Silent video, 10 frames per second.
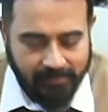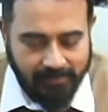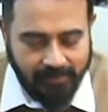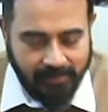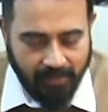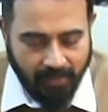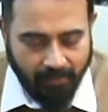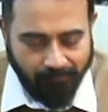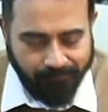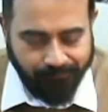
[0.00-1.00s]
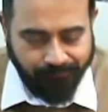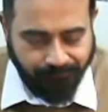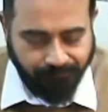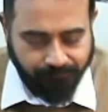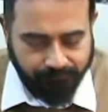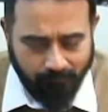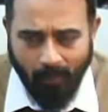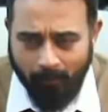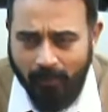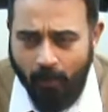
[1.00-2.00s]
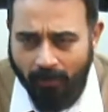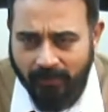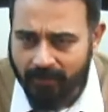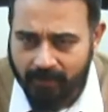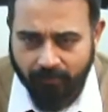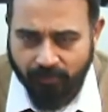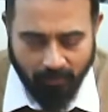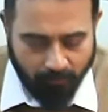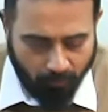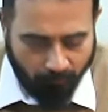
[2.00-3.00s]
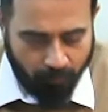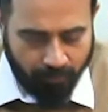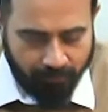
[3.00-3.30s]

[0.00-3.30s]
But not in the individual portfolio.